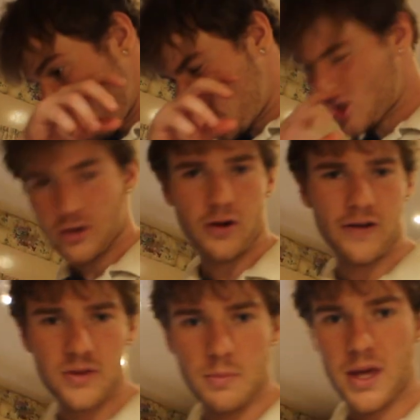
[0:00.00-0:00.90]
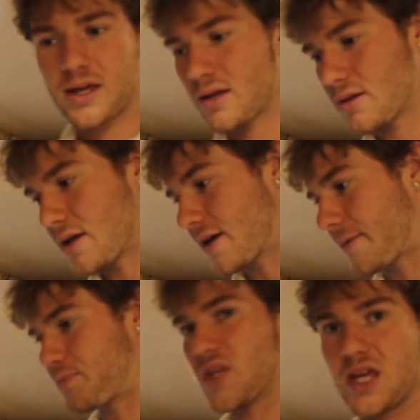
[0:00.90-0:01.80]
just so I don't have to make it like
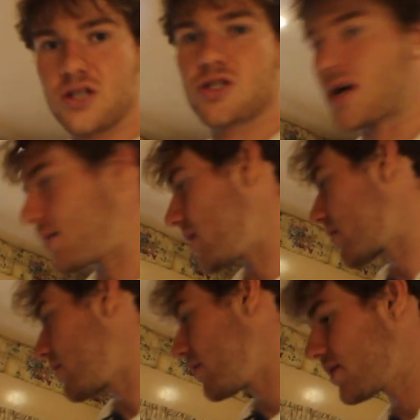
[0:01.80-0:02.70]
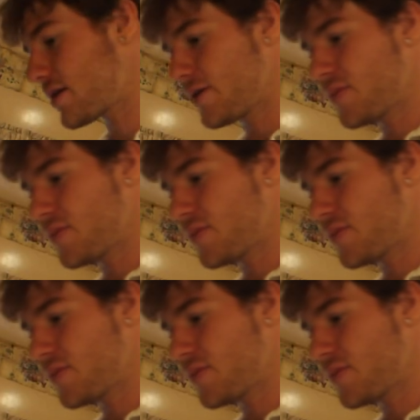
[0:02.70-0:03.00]
each time I cook.